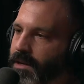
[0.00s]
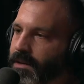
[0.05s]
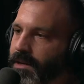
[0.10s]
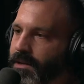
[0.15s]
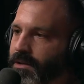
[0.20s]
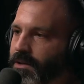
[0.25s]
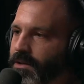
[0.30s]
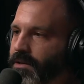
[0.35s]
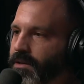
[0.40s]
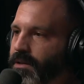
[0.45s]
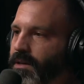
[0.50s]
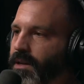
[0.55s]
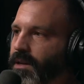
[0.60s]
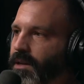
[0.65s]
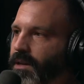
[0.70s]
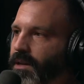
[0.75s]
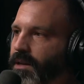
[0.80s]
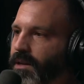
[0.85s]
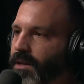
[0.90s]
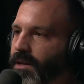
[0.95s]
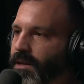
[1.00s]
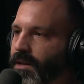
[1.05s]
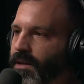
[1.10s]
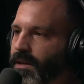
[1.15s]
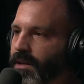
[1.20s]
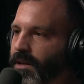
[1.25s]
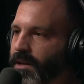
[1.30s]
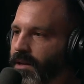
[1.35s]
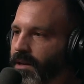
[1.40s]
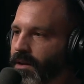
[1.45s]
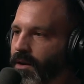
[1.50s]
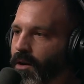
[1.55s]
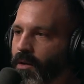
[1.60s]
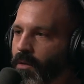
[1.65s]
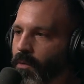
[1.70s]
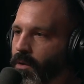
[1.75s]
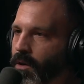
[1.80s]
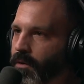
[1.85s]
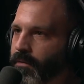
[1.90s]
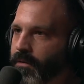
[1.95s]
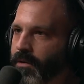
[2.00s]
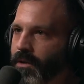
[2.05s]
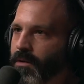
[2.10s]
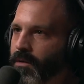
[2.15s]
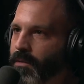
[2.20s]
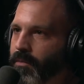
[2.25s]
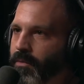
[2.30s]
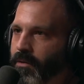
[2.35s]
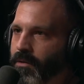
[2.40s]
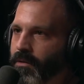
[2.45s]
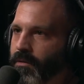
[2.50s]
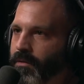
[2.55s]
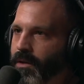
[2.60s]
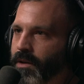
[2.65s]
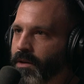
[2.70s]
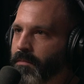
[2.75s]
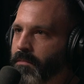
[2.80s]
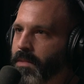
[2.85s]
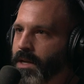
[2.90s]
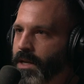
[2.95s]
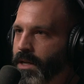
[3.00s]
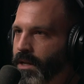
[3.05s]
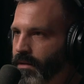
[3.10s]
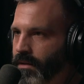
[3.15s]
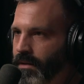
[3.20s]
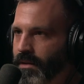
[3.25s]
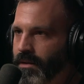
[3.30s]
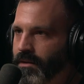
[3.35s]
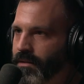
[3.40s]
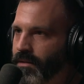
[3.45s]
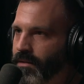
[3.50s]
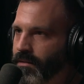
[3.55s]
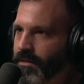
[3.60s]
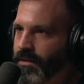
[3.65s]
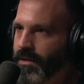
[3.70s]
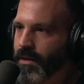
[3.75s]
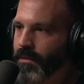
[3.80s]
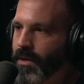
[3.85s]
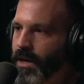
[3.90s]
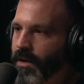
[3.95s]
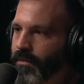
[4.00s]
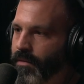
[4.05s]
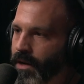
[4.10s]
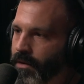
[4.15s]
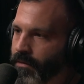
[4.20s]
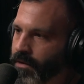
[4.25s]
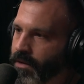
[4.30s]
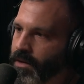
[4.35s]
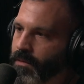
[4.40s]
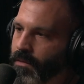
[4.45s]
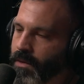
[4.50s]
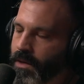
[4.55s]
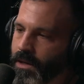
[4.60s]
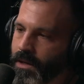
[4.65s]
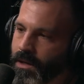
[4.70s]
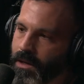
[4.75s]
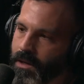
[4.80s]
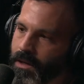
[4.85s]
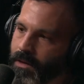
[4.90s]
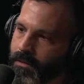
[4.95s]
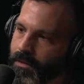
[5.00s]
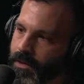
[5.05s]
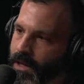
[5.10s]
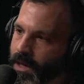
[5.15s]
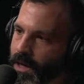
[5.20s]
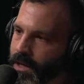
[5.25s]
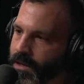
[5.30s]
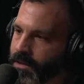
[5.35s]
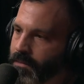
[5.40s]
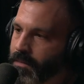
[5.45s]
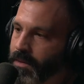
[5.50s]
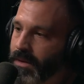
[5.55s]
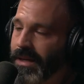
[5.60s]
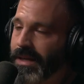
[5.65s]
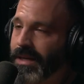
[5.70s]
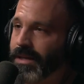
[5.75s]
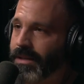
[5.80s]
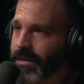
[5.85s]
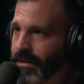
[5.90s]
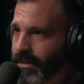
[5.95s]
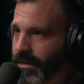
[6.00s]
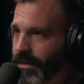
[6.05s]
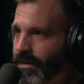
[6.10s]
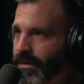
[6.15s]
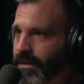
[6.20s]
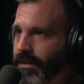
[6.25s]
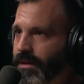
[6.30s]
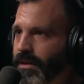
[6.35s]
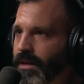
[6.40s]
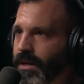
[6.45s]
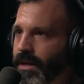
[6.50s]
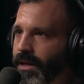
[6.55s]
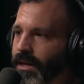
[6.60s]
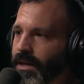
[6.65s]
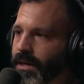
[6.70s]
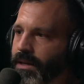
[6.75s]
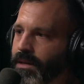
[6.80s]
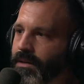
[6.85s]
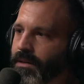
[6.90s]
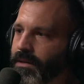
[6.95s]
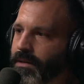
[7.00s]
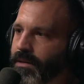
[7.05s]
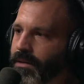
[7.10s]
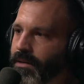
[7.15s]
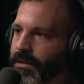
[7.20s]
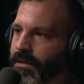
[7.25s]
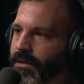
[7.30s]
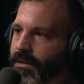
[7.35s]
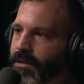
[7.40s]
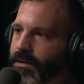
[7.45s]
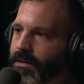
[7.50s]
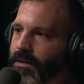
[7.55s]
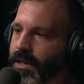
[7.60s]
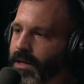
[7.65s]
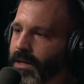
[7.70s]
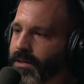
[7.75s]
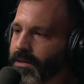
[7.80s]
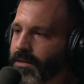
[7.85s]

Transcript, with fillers: It just it, our workflow improved immediately. It yeah. was like we have everything we need, everything has a place, and you know, and it's